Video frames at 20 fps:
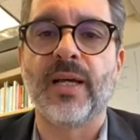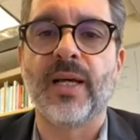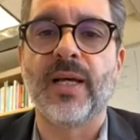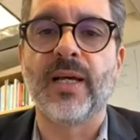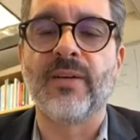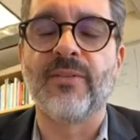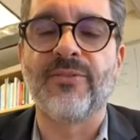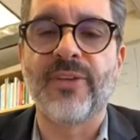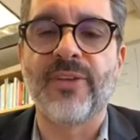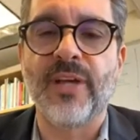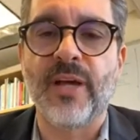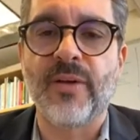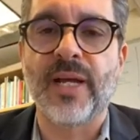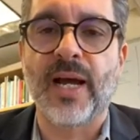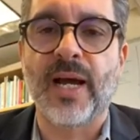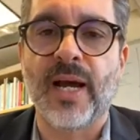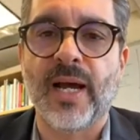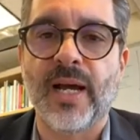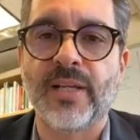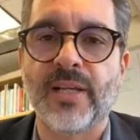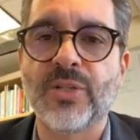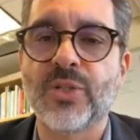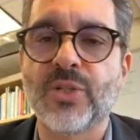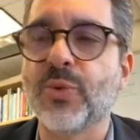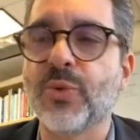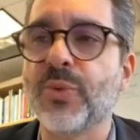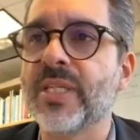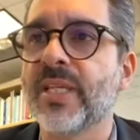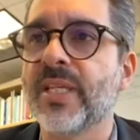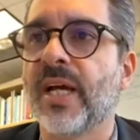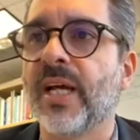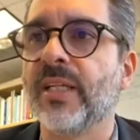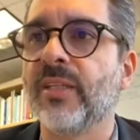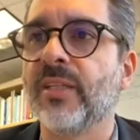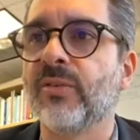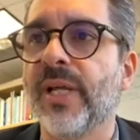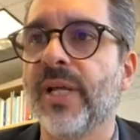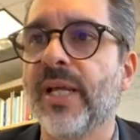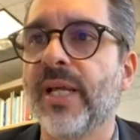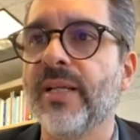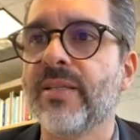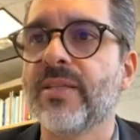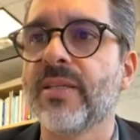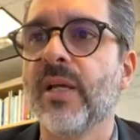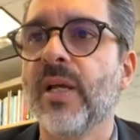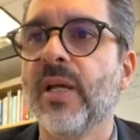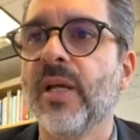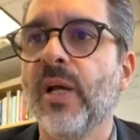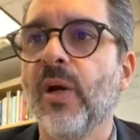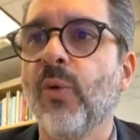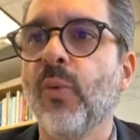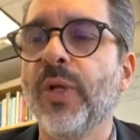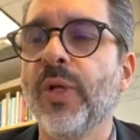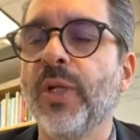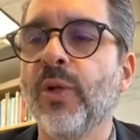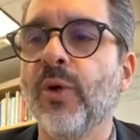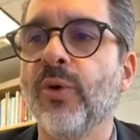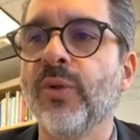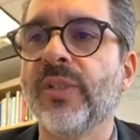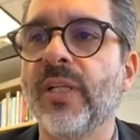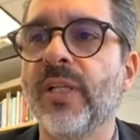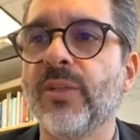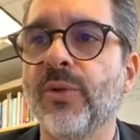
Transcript: a very high suicide rates, we know that